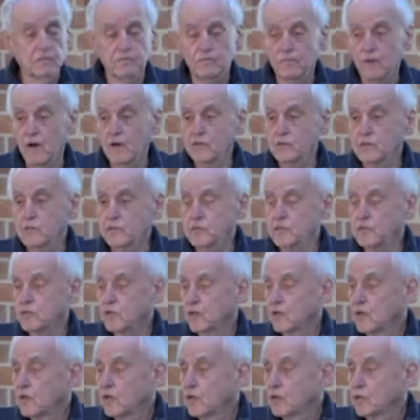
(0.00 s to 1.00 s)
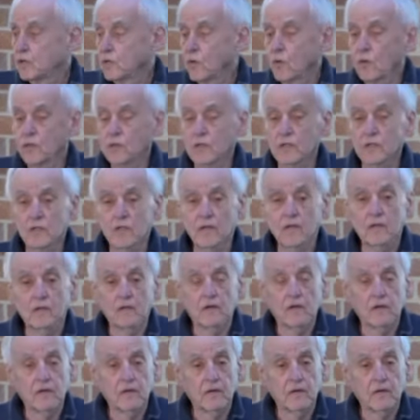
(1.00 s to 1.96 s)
Moses, you're the leader.